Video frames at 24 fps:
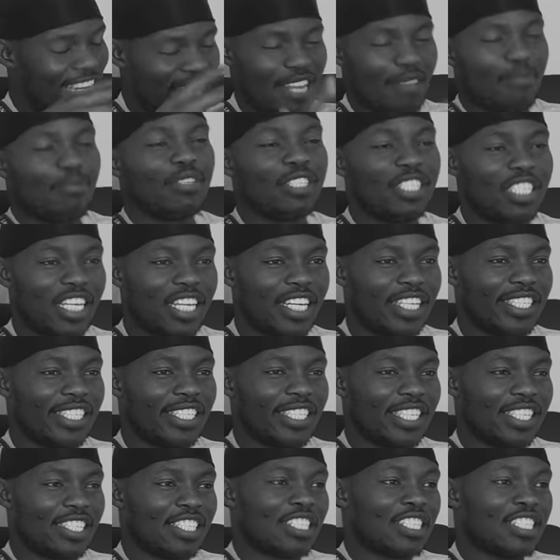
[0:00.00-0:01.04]
let me change
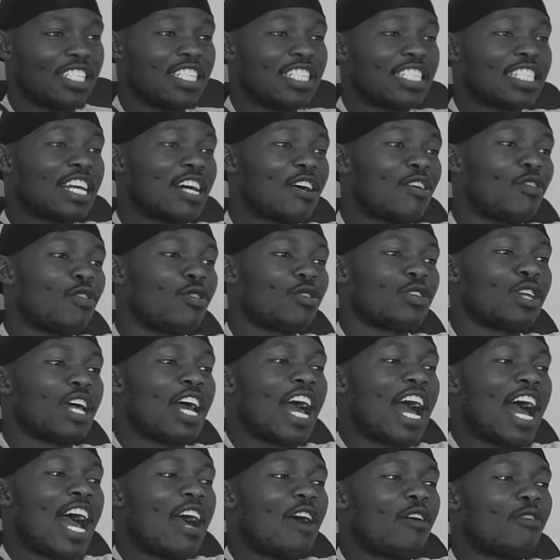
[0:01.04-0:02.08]
it since I all
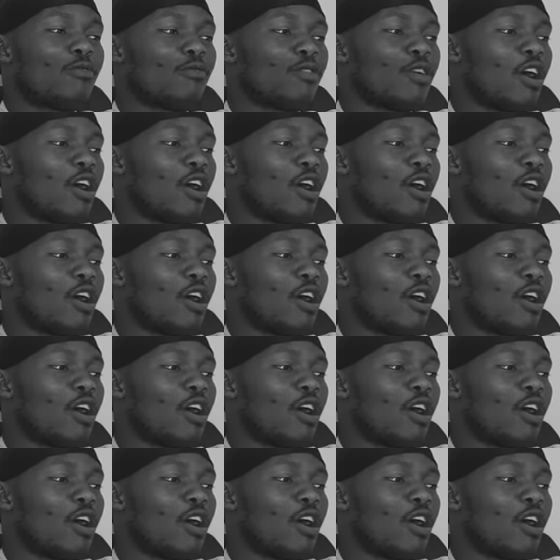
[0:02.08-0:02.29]
I, I